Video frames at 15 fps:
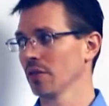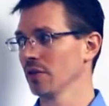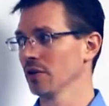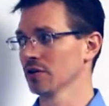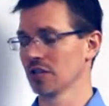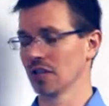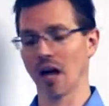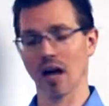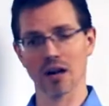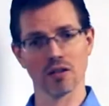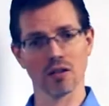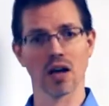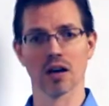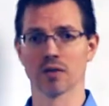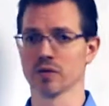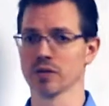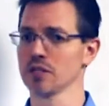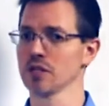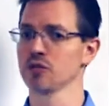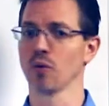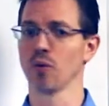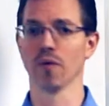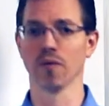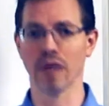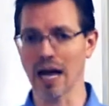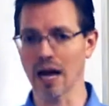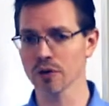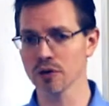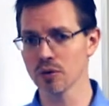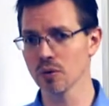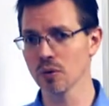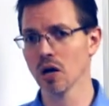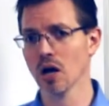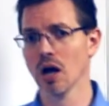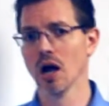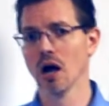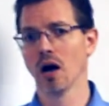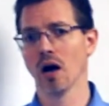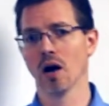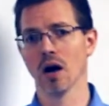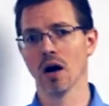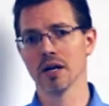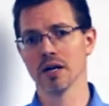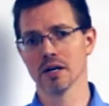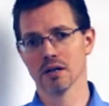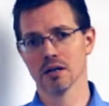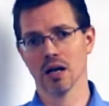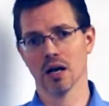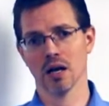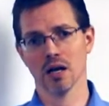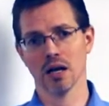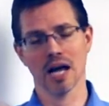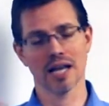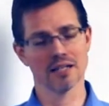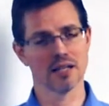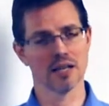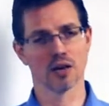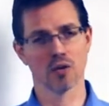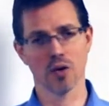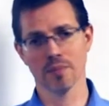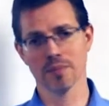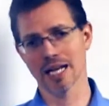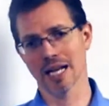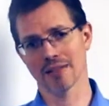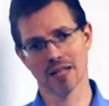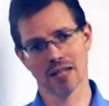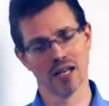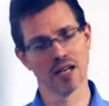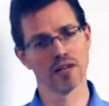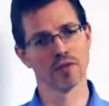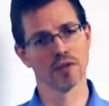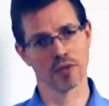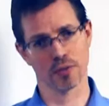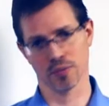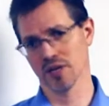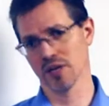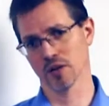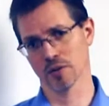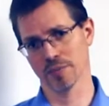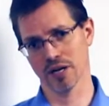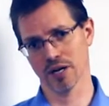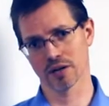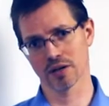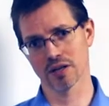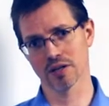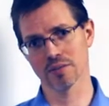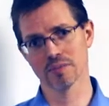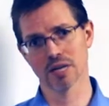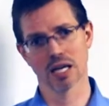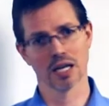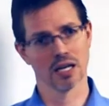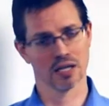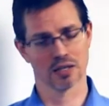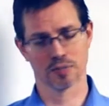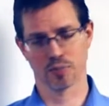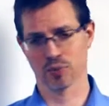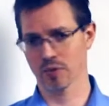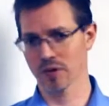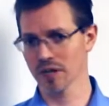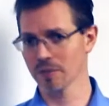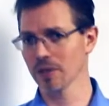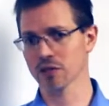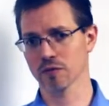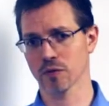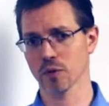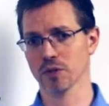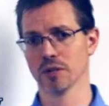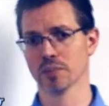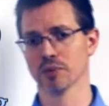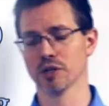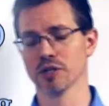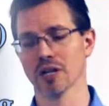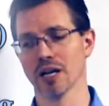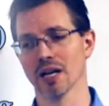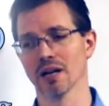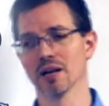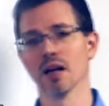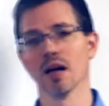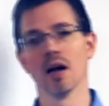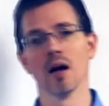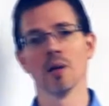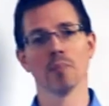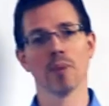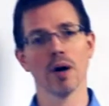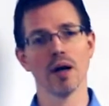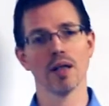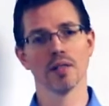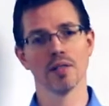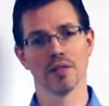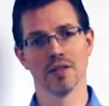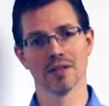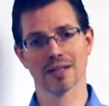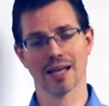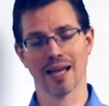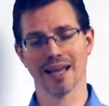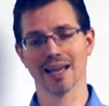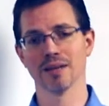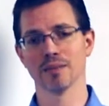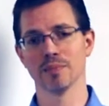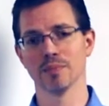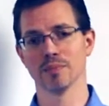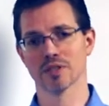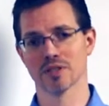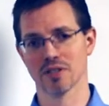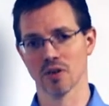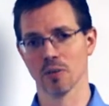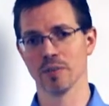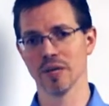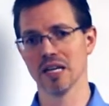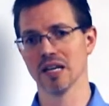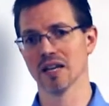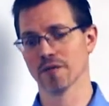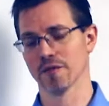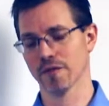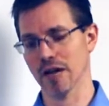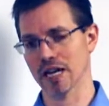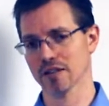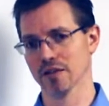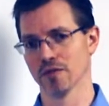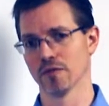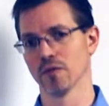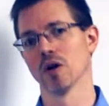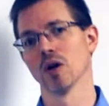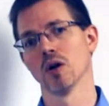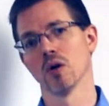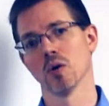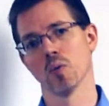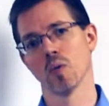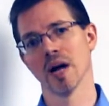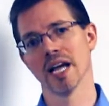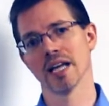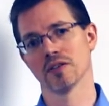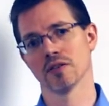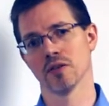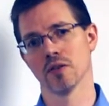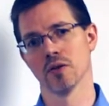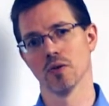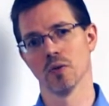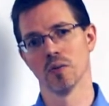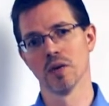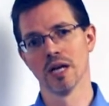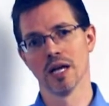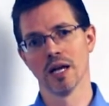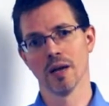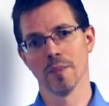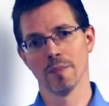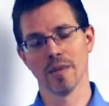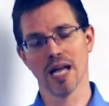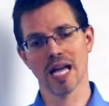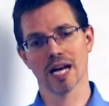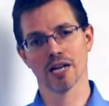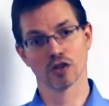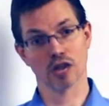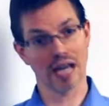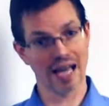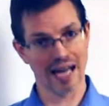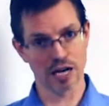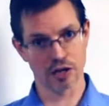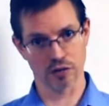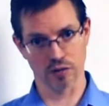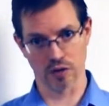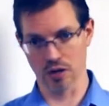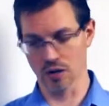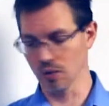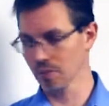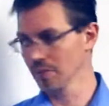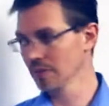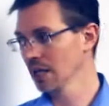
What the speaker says: there's not a lot of residual value on IT equipment at the end of a 3-year period. It's pretty much fully depreciated, but this can still be an effective way to manage cash flow.